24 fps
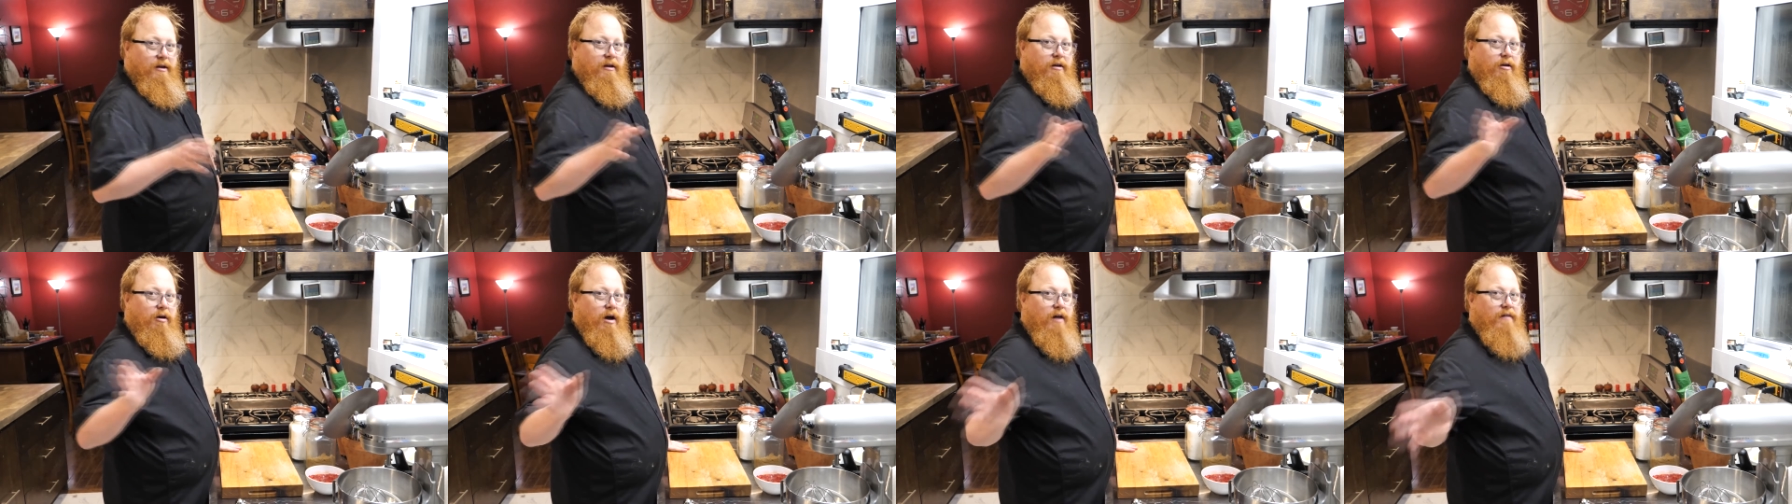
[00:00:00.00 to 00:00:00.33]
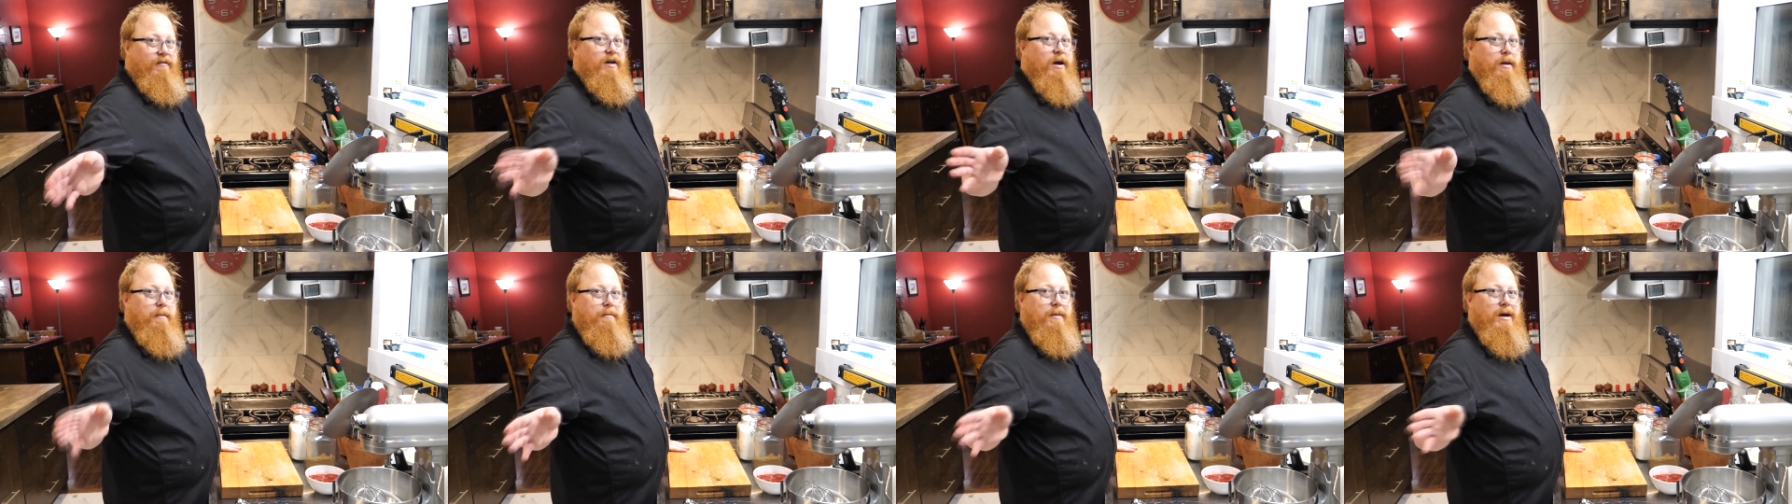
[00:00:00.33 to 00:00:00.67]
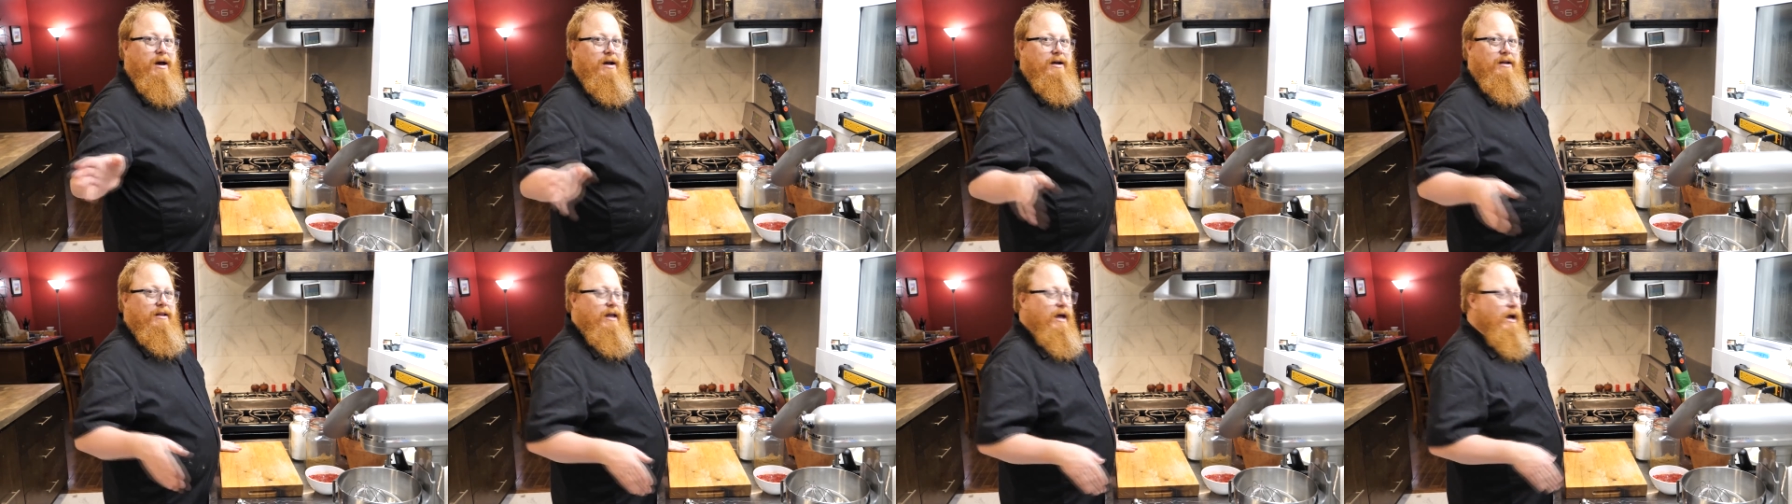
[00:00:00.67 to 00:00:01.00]
Now I've got
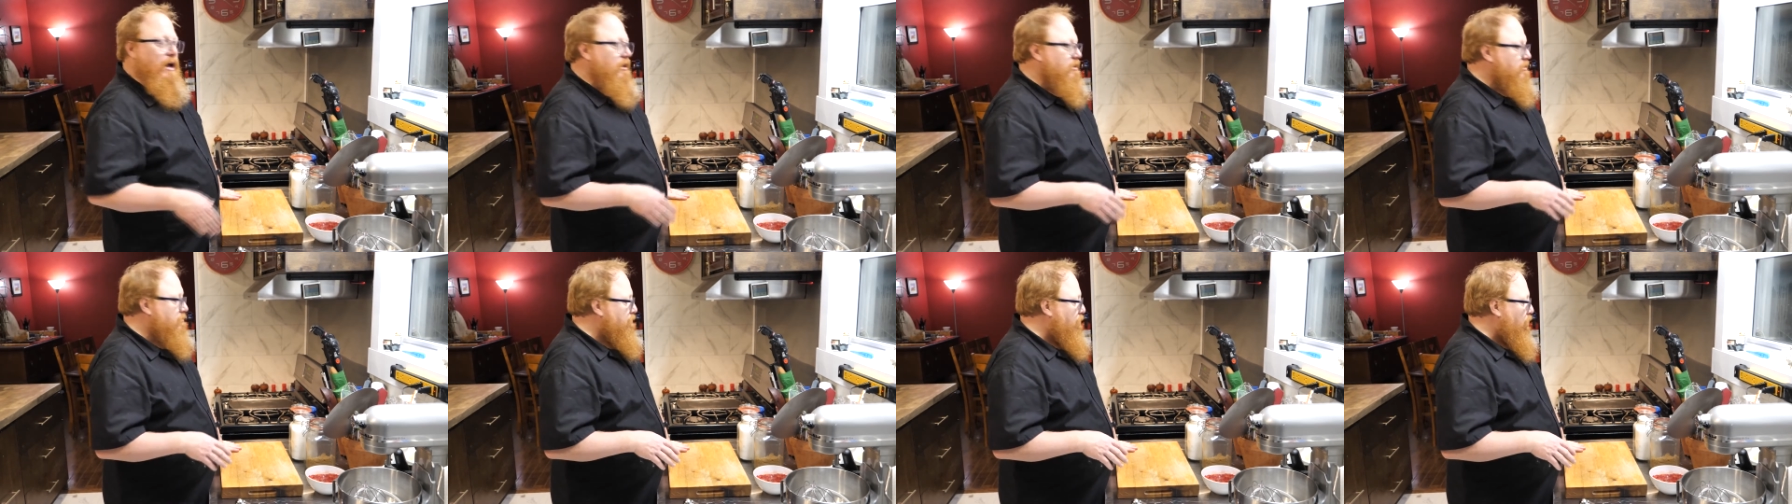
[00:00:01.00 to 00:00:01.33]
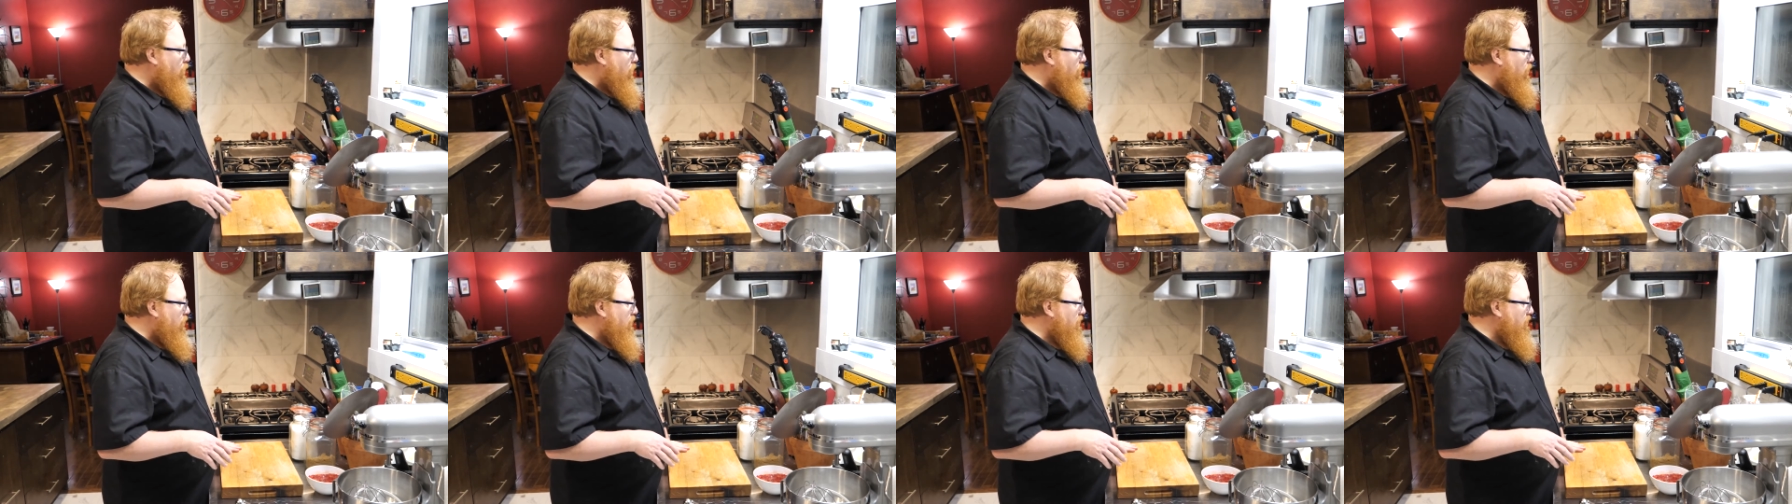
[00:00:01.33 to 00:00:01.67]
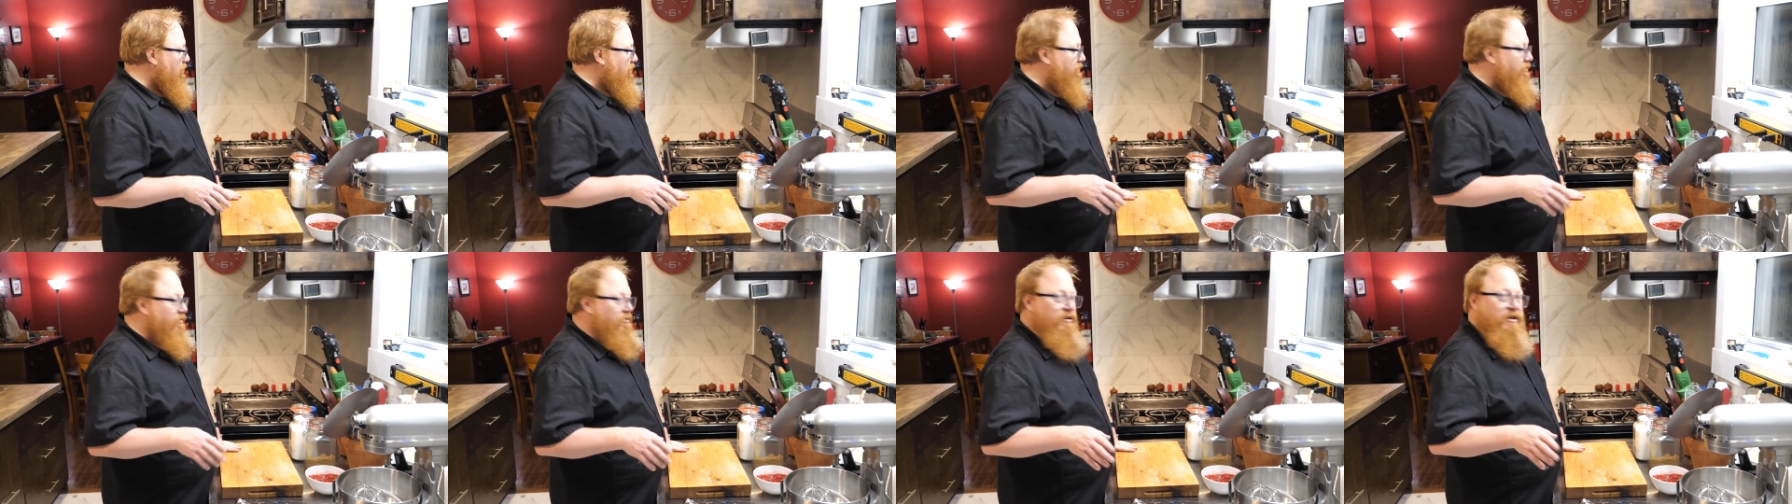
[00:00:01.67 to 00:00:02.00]
my glass bowl
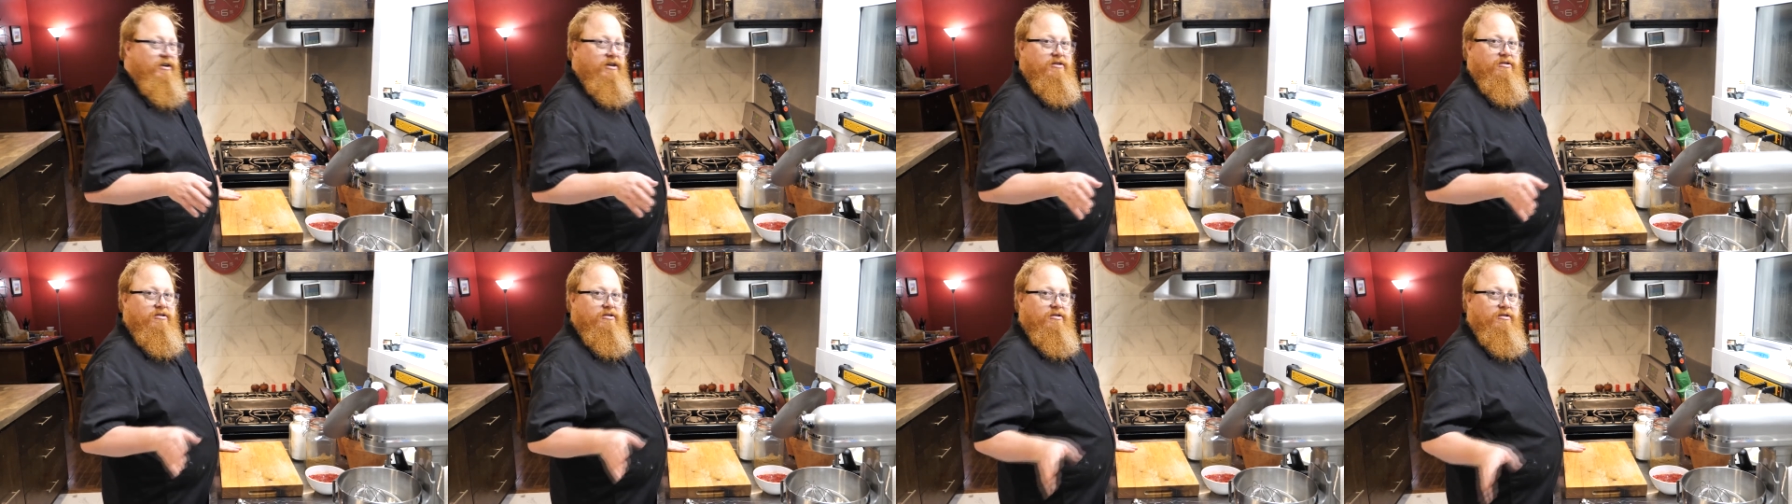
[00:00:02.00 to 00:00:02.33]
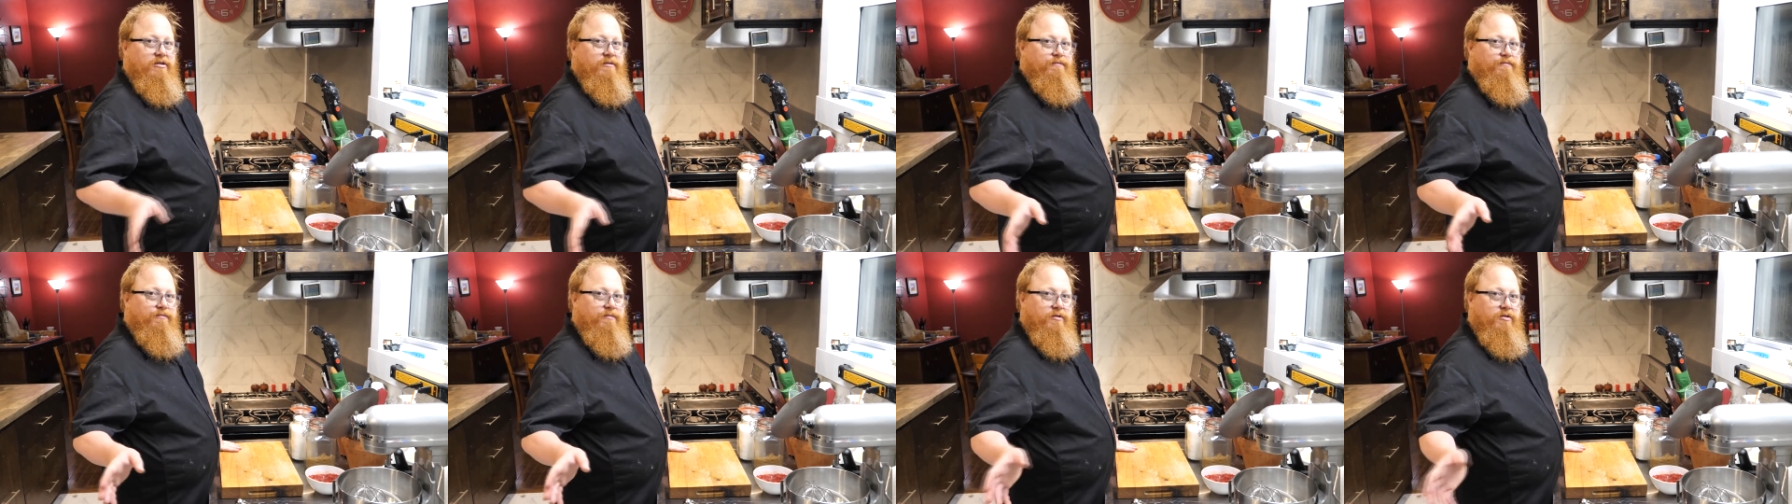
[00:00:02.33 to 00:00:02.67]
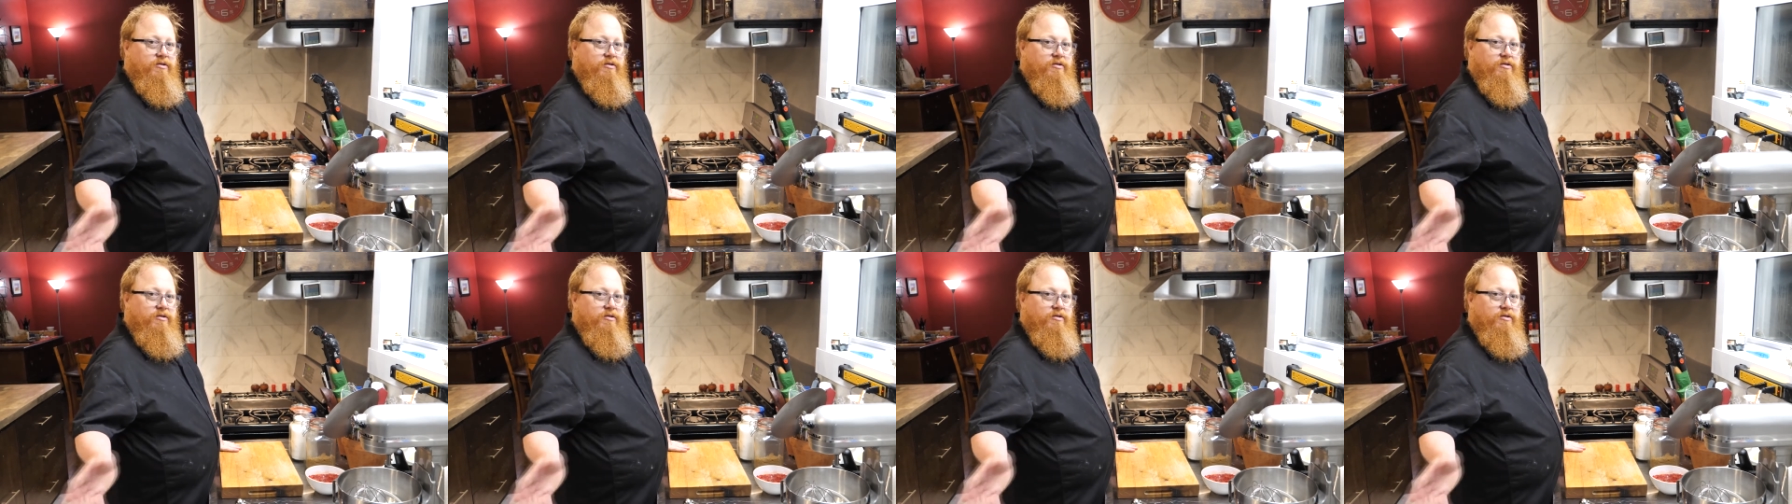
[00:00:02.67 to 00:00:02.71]
in the freezer,